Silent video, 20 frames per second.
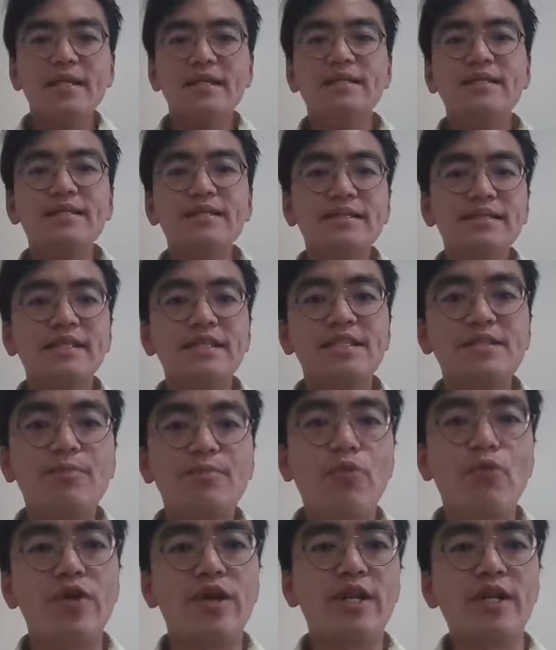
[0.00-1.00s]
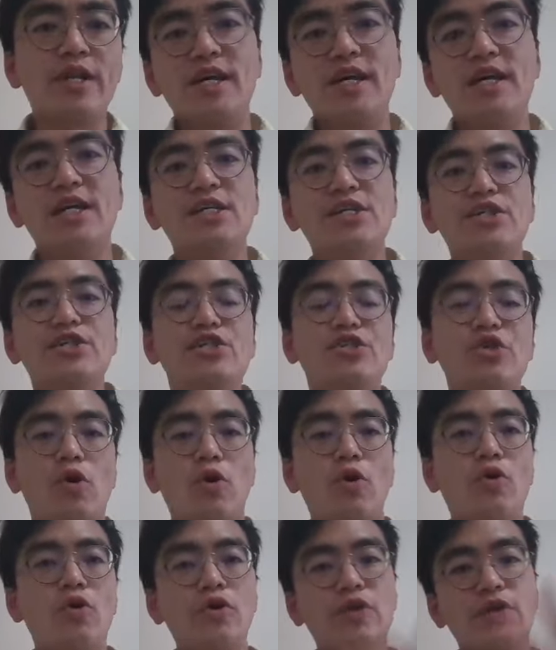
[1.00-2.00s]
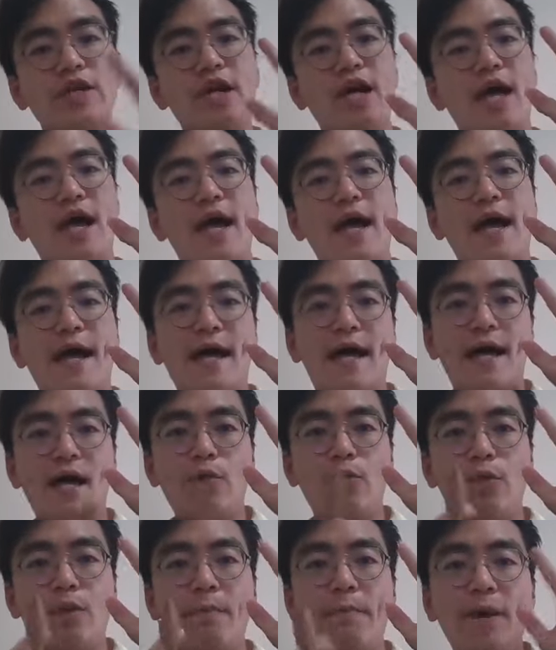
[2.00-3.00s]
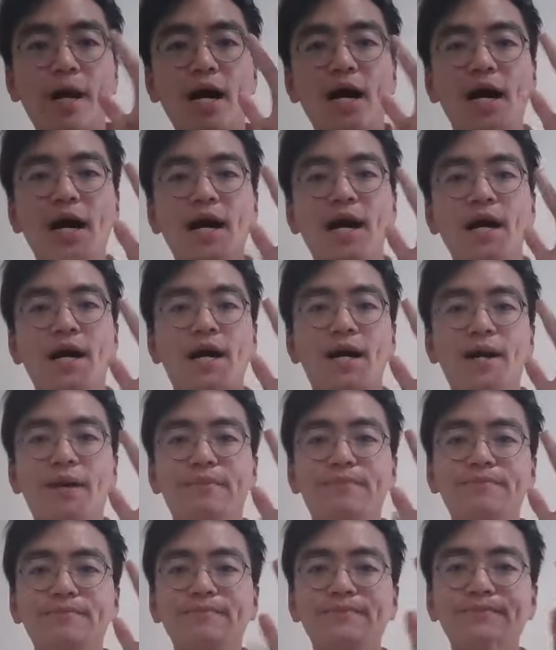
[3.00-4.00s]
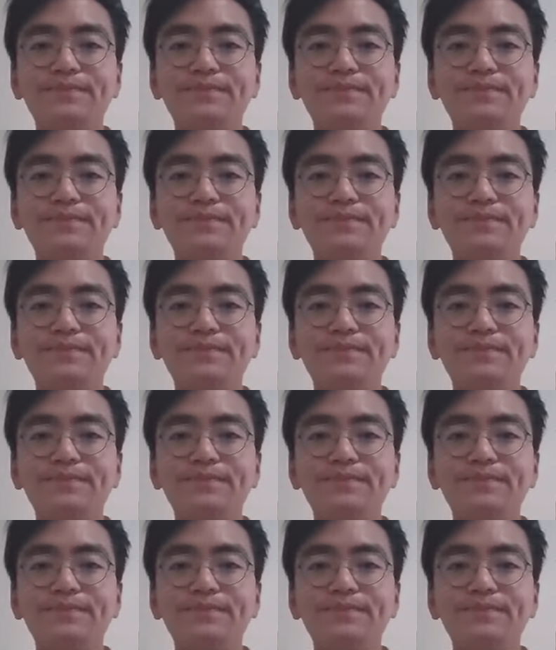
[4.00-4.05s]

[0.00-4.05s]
The next point is on our palm.